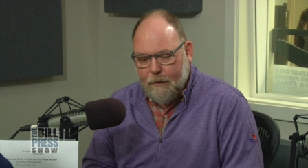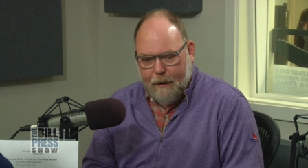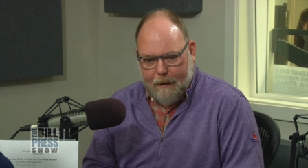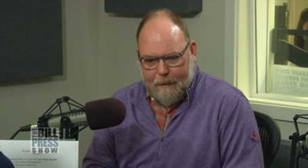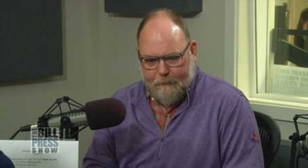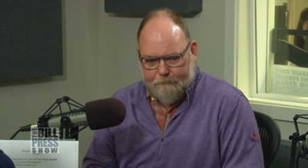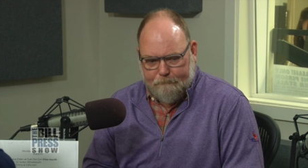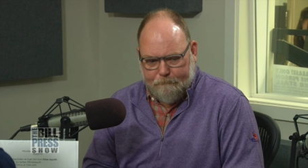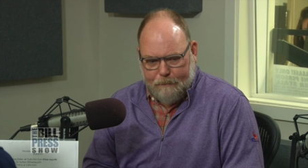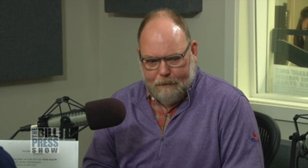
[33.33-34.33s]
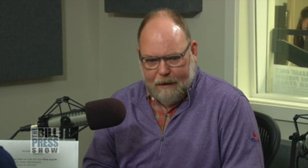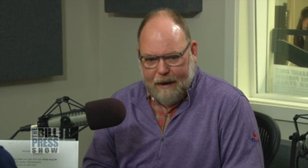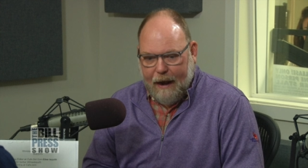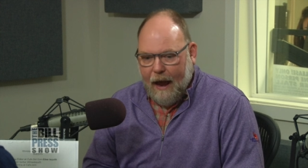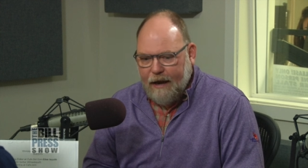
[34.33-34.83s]
And
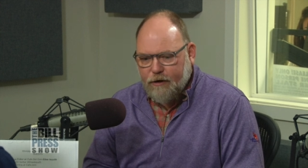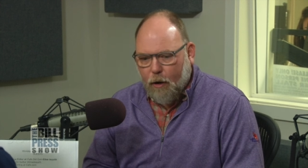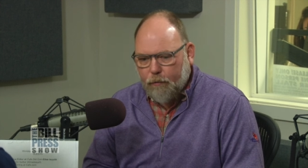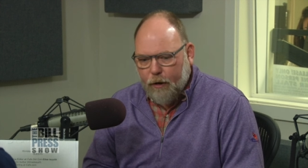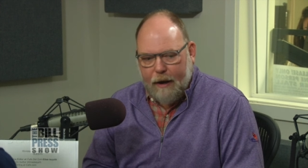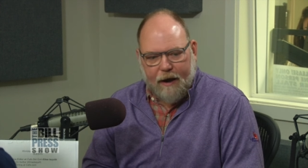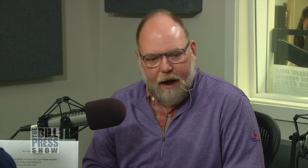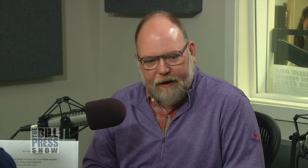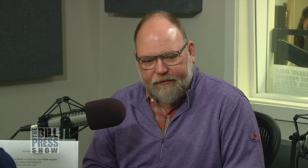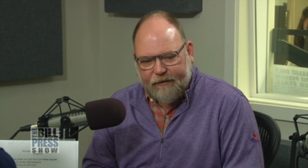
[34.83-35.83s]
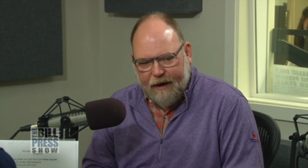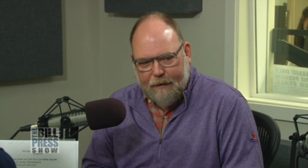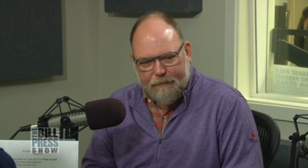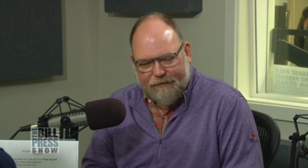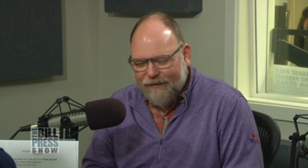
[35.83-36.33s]
I don't know. And honestly, I'm
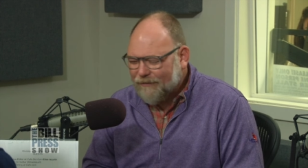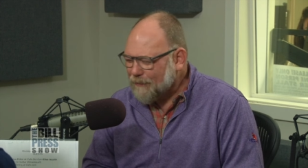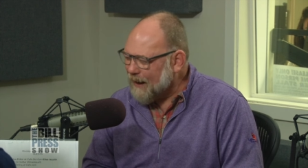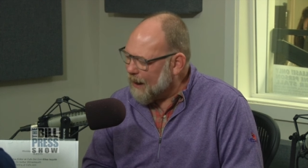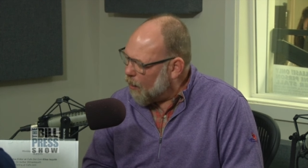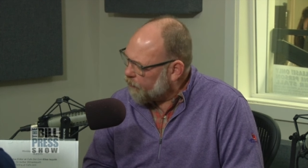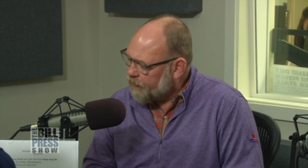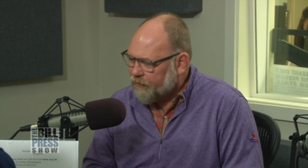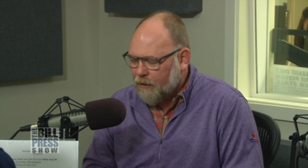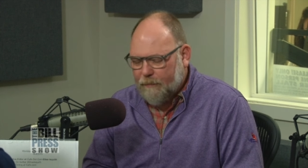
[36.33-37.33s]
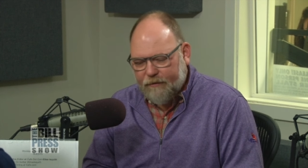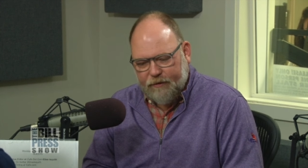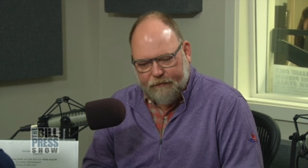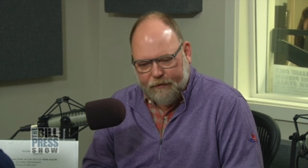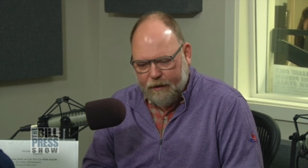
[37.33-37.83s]
going to say something else is going to piss
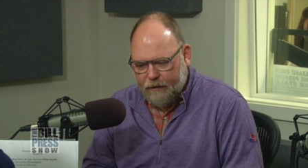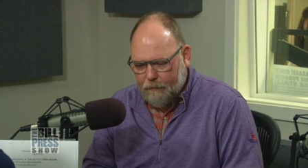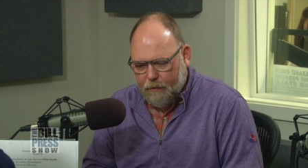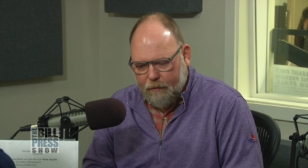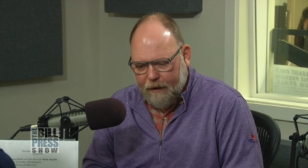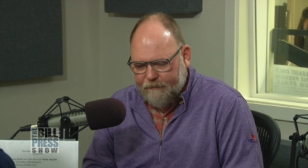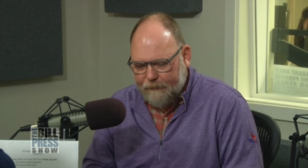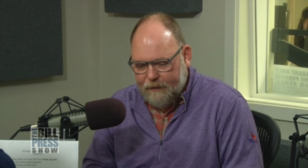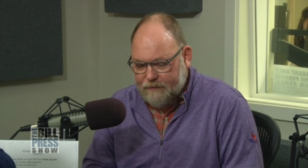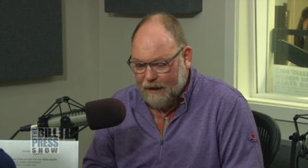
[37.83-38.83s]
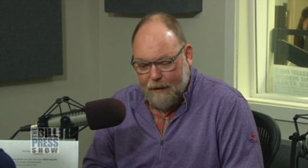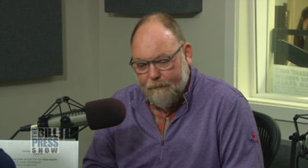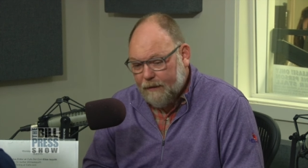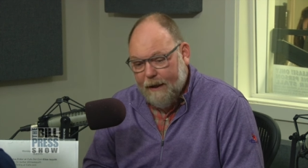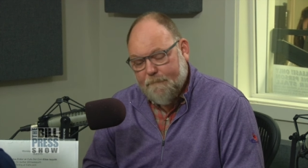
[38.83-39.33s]
off a lot of Democrats because I'm
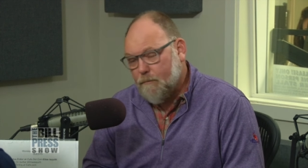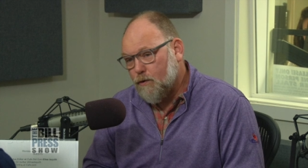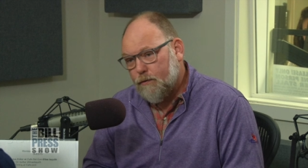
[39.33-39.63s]
in that mood.